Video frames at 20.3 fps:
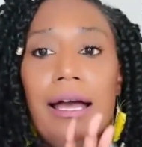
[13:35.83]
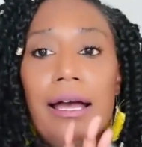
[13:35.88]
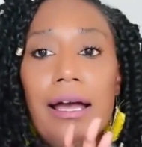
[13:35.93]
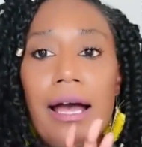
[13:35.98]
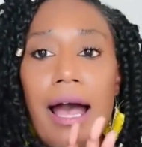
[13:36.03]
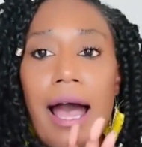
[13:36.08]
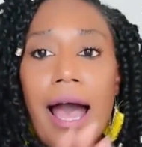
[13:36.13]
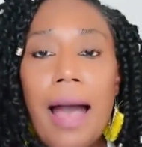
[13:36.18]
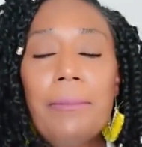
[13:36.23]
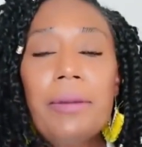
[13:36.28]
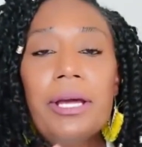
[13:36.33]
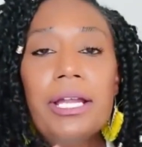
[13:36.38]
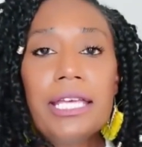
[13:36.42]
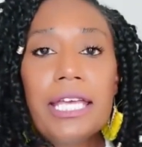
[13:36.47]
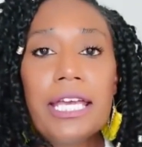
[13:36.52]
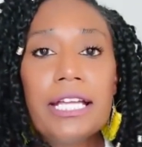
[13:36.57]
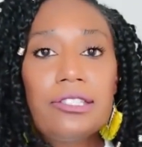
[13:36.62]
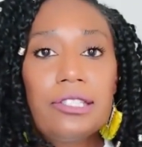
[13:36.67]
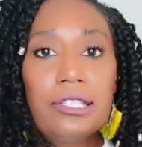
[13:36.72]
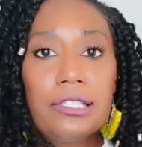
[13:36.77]
I'm going to
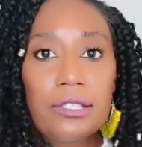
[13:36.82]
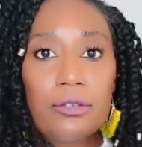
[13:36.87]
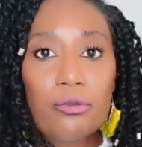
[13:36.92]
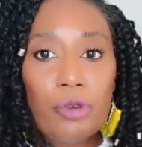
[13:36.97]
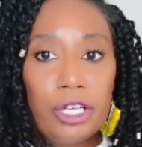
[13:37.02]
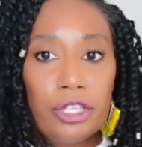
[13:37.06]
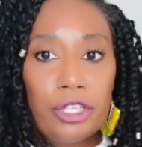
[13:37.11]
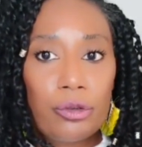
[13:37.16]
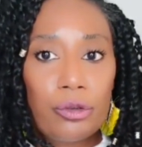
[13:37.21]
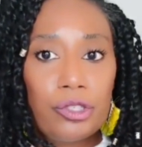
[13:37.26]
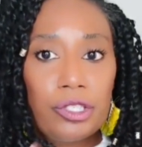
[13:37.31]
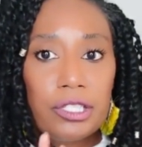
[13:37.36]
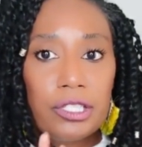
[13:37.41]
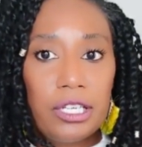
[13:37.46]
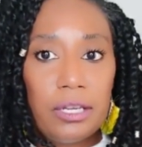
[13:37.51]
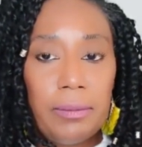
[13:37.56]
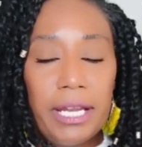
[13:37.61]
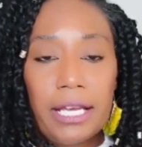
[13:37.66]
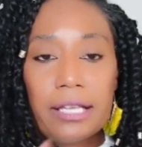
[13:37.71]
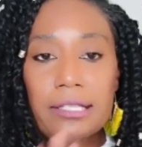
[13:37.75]
get to some resources in
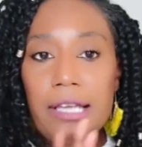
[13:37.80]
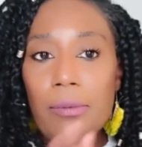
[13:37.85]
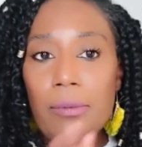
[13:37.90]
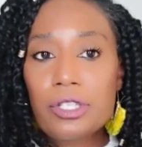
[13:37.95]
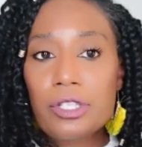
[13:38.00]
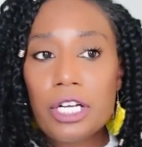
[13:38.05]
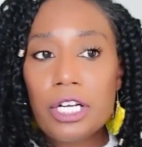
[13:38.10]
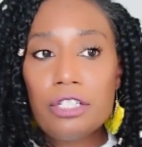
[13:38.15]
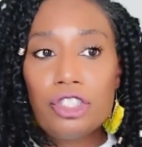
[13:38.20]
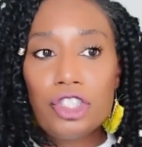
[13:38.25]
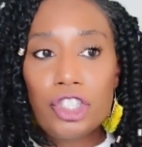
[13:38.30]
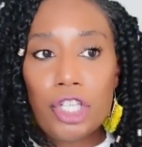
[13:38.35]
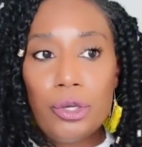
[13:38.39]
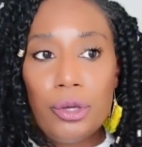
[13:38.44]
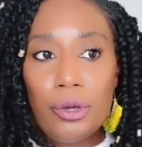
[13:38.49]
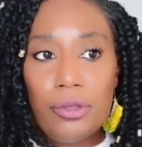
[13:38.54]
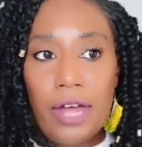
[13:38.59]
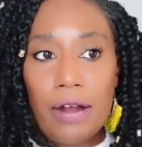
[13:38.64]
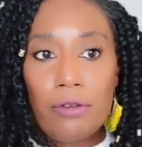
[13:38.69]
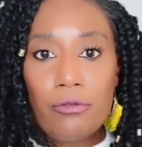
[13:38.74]
a minute because I was going to show
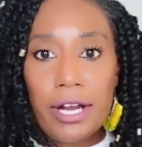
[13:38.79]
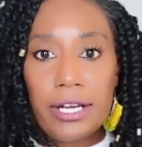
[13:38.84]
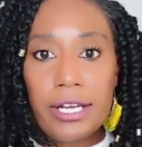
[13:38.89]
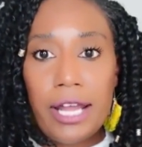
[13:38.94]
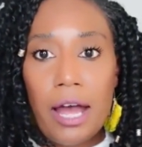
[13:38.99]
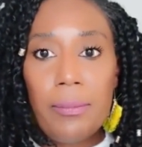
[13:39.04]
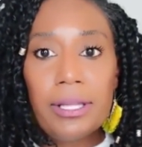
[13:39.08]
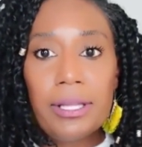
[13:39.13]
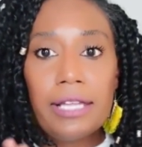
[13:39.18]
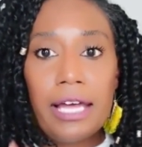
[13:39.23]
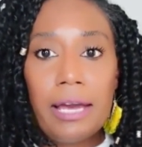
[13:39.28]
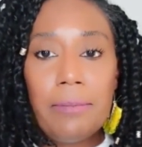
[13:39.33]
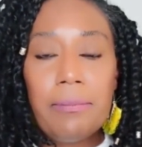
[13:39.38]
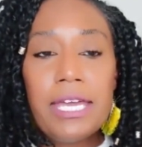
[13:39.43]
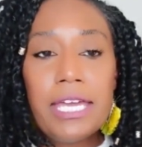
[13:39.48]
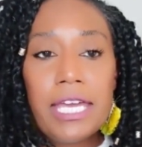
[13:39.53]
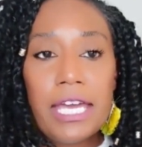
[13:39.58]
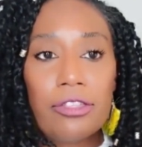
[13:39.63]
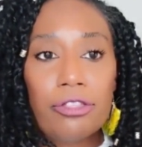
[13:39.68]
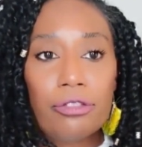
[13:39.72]
you that right now, but let me
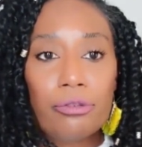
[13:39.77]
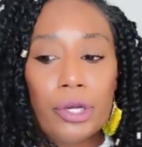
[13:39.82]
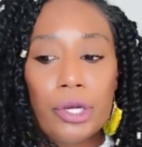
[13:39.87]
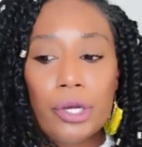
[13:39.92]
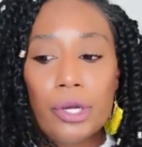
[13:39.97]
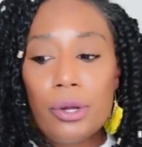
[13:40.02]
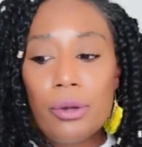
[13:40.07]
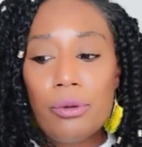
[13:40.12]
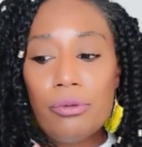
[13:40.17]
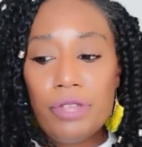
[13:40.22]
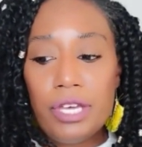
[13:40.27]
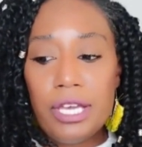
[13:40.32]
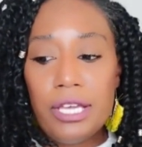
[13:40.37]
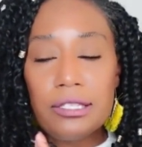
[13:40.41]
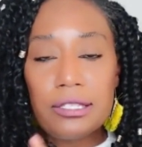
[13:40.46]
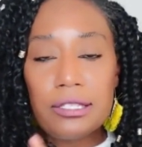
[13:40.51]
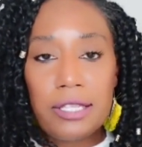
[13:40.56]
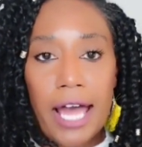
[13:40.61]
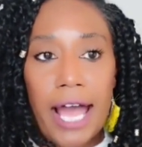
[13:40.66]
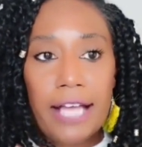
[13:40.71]
get through
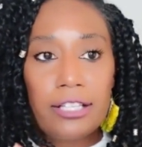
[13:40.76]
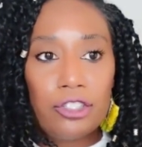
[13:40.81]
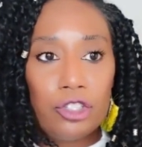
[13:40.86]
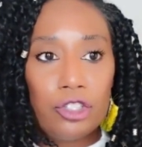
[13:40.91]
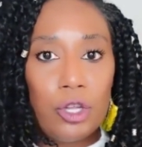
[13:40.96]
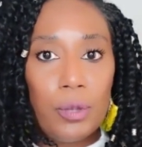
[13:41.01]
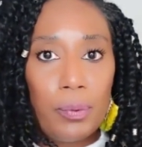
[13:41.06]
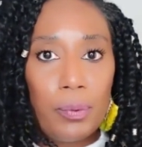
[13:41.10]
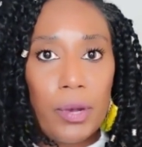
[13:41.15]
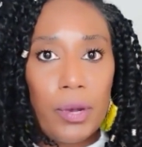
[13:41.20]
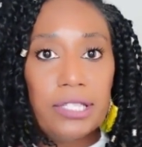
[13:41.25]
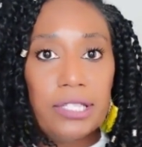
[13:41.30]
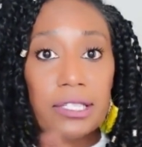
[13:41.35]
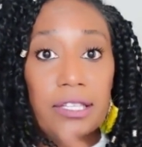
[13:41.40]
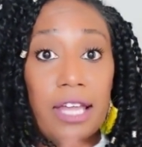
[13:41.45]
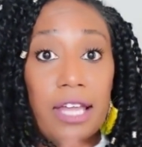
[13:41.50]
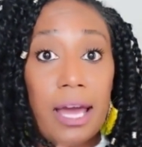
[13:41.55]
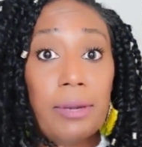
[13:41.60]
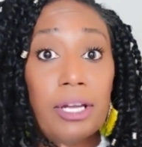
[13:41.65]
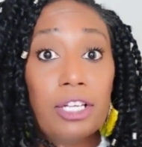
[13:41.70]
these last 2 points
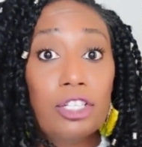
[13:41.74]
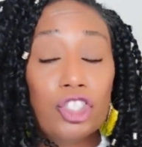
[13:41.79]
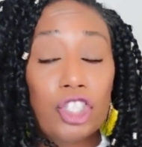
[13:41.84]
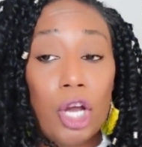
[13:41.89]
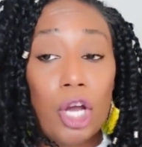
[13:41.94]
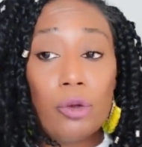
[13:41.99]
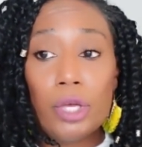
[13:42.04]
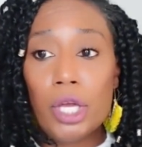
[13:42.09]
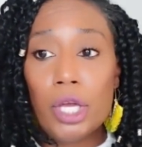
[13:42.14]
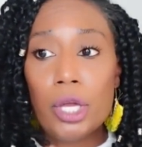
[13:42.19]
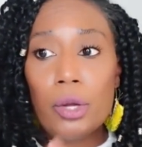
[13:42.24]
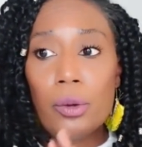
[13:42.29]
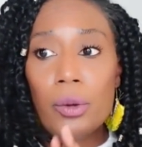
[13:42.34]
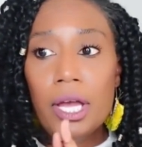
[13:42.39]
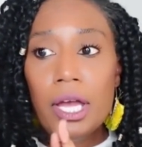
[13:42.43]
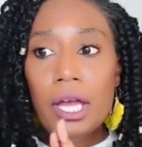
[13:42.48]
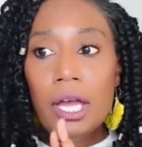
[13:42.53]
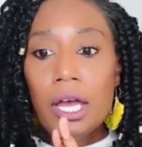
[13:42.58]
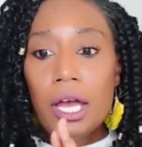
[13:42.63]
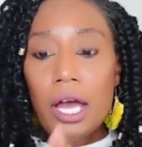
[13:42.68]
and I'm going to show you
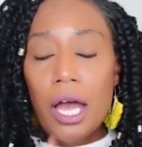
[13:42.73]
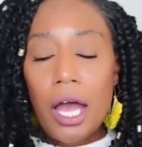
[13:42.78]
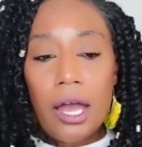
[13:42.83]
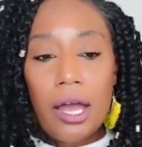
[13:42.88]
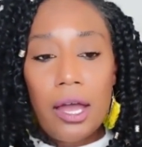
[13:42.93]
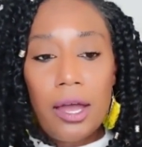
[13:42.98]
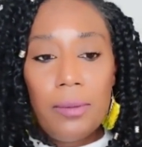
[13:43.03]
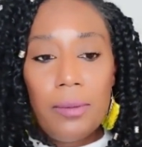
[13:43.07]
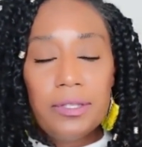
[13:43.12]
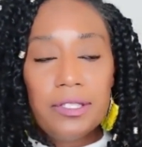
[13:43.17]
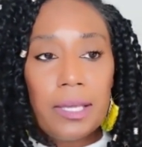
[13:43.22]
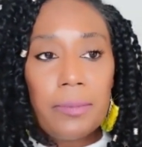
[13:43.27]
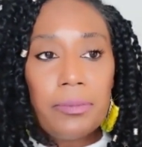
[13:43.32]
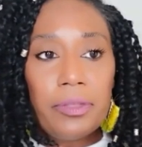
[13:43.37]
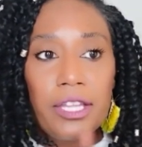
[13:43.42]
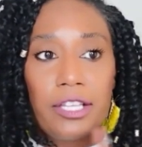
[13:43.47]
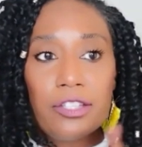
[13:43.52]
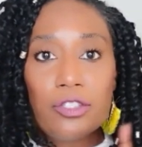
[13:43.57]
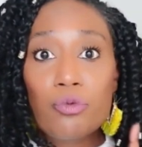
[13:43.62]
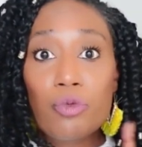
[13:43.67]

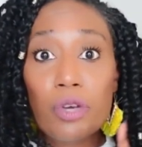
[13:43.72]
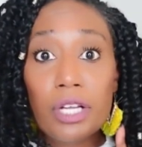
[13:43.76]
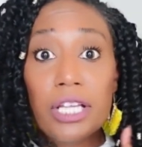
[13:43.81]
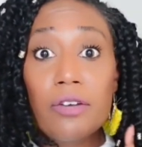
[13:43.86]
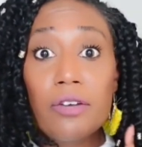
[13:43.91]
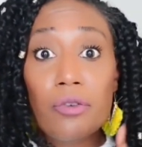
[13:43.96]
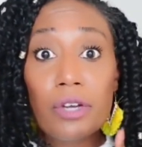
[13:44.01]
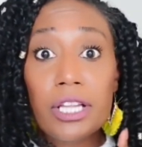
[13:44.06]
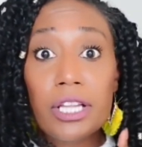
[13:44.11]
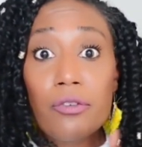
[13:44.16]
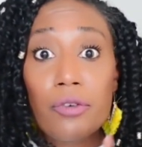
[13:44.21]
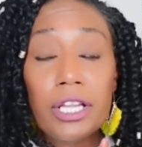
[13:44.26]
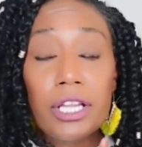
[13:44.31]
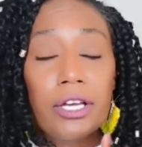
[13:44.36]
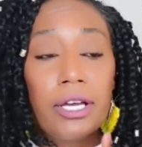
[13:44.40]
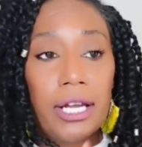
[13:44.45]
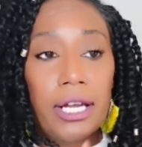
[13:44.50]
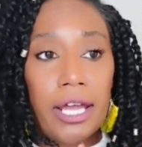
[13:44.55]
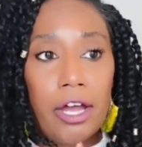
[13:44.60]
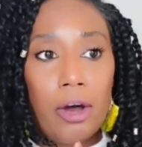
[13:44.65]
something that's really, really, really
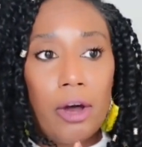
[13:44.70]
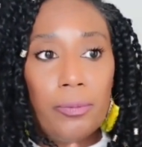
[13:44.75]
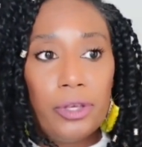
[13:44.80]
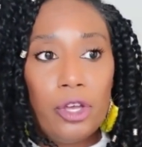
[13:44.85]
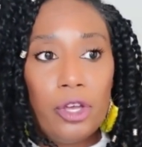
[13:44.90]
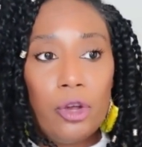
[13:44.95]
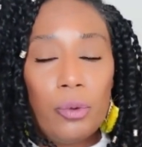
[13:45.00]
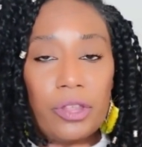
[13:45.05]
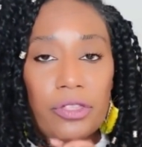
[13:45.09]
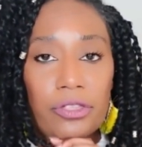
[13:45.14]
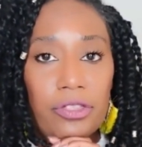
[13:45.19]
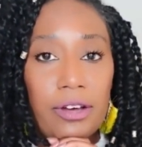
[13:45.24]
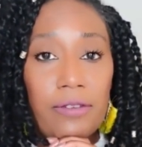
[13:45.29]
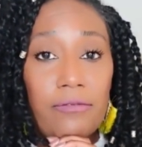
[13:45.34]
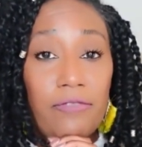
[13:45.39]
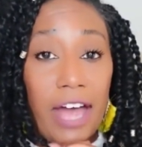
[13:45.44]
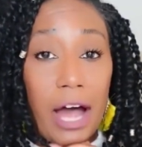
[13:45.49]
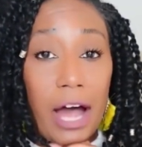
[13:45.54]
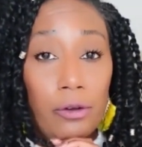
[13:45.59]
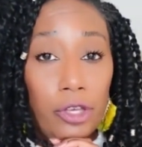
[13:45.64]
going to help you with the
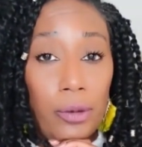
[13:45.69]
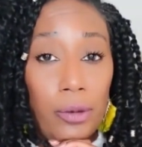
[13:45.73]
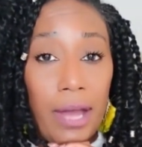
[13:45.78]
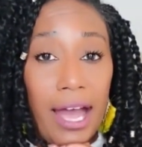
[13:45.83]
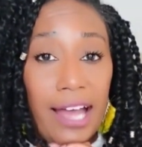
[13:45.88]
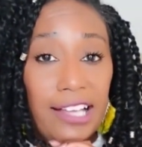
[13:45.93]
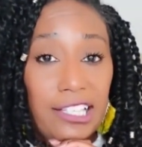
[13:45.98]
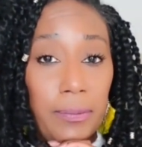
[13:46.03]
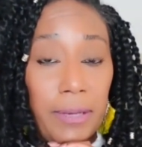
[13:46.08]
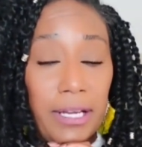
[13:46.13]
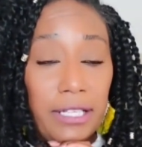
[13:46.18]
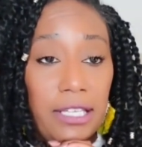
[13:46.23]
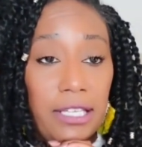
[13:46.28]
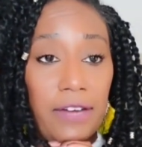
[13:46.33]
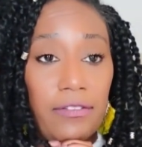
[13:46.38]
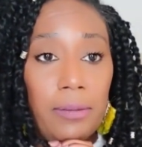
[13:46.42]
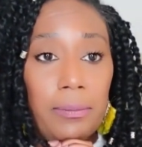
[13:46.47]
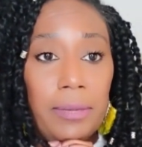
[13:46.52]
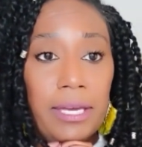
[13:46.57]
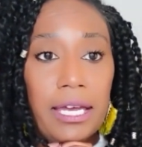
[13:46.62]
value aspect
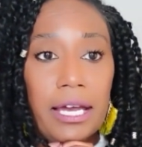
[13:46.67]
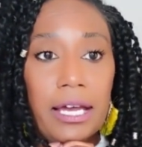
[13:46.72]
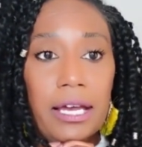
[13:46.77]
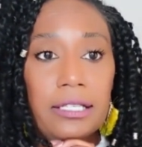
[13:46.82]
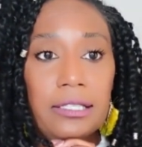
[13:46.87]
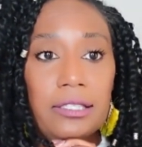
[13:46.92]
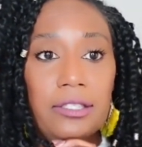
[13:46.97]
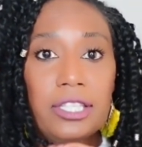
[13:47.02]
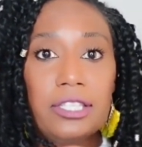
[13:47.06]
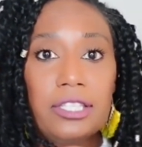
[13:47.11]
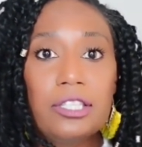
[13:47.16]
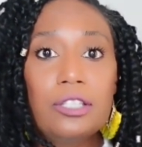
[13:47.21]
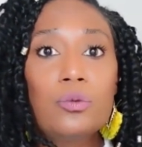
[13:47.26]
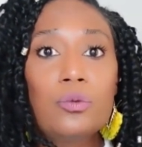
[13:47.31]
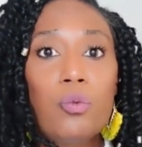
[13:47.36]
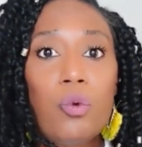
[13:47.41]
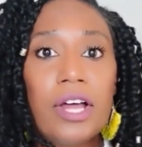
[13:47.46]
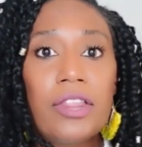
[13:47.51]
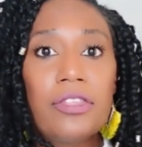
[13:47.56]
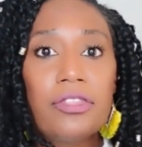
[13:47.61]
of it, because this is
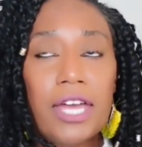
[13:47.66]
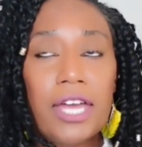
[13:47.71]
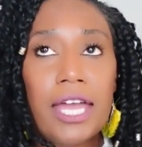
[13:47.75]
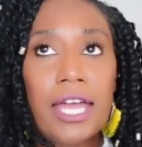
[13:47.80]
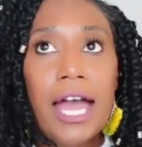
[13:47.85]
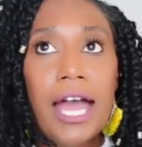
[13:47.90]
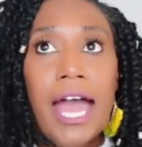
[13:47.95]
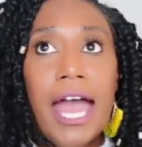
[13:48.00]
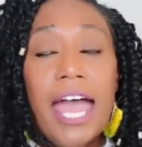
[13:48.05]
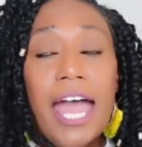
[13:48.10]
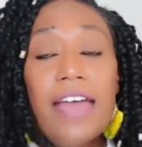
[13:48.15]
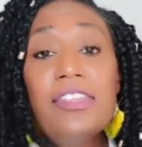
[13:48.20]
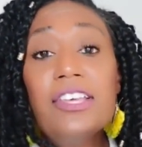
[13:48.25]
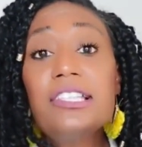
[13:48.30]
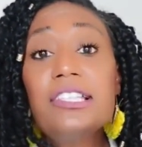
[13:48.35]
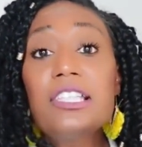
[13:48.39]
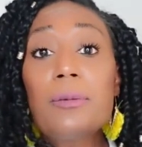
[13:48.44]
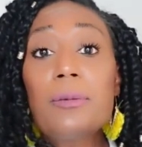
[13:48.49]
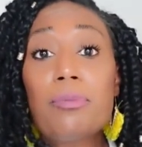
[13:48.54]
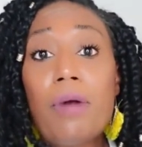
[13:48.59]
one thing, and this
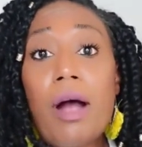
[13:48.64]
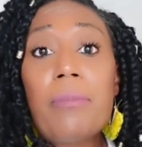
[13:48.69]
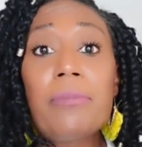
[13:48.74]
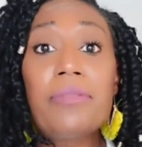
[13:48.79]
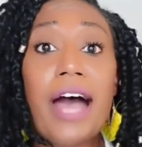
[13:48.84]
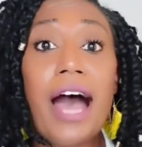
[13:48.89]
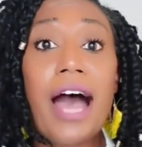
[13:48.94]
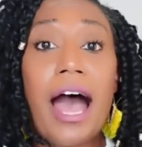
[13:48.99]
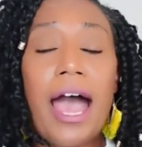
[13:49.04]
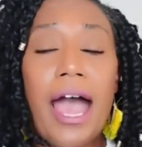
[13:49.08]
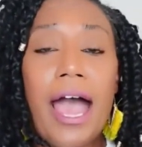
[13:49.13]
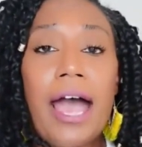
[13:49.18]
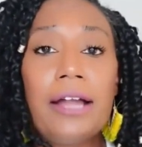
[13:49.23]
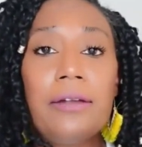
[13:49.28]
is the problem that I had.